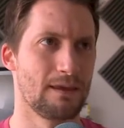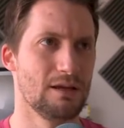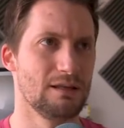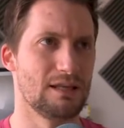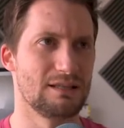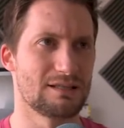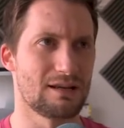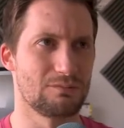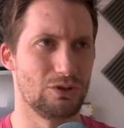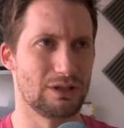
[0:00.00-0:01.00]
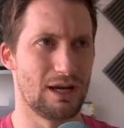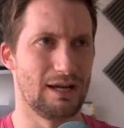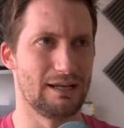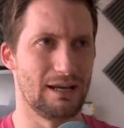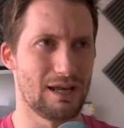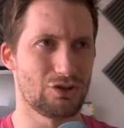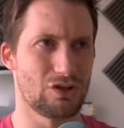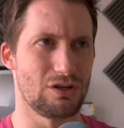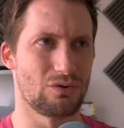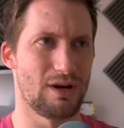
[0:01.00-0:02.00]
Then the second one, I
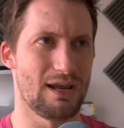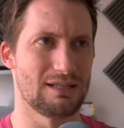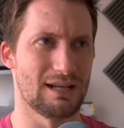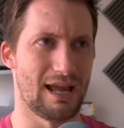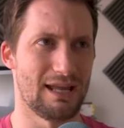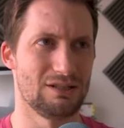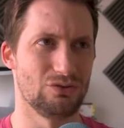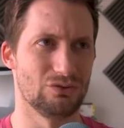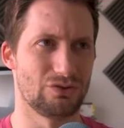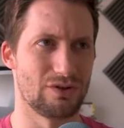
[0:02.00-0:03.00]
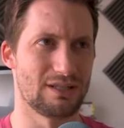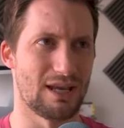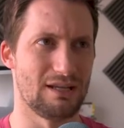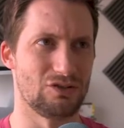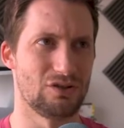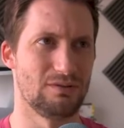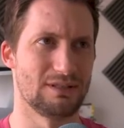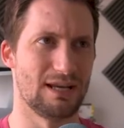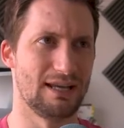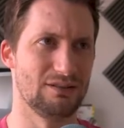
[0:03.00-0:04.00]
actually created a handle. So this H2 is
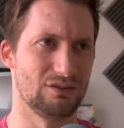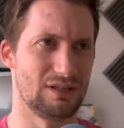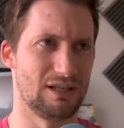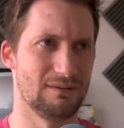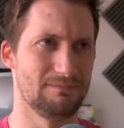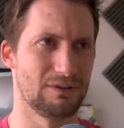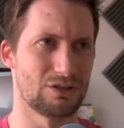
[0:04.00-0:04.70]
a handle here.